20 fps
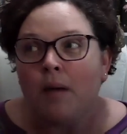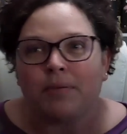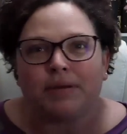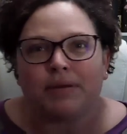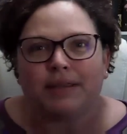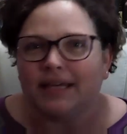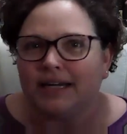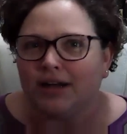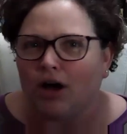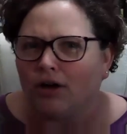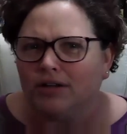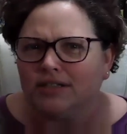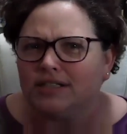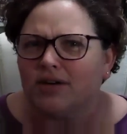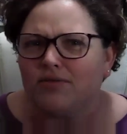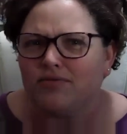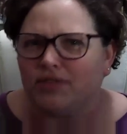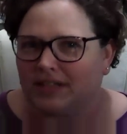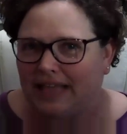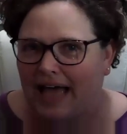But then
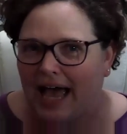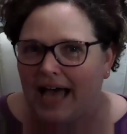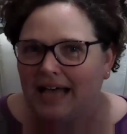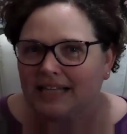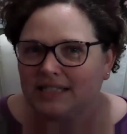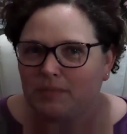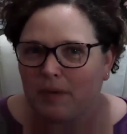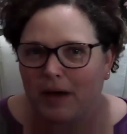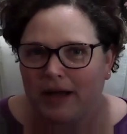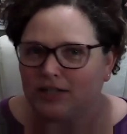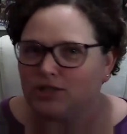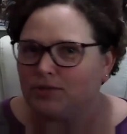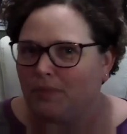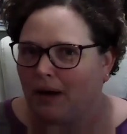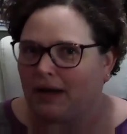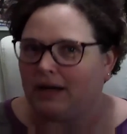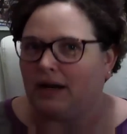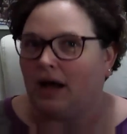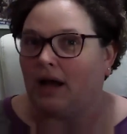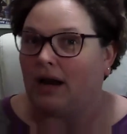also the last page
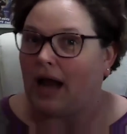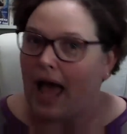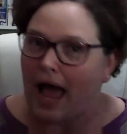might not